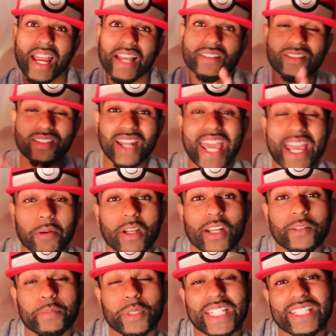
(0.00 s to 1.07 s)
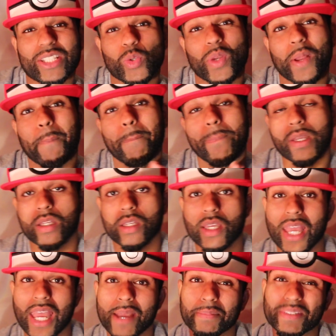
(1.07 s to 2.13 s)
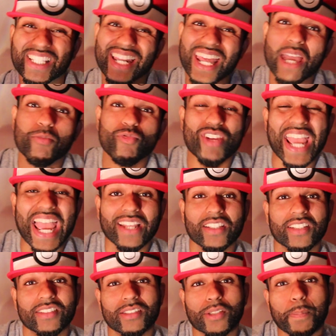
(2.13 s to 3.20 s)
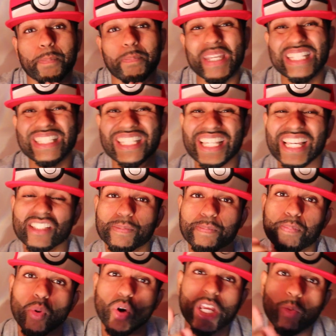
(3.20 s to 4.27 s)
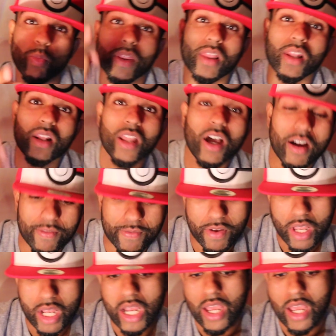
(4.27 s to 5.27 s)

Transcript: And today I'm gonna be doing I'm reacting to BTS Boy with Love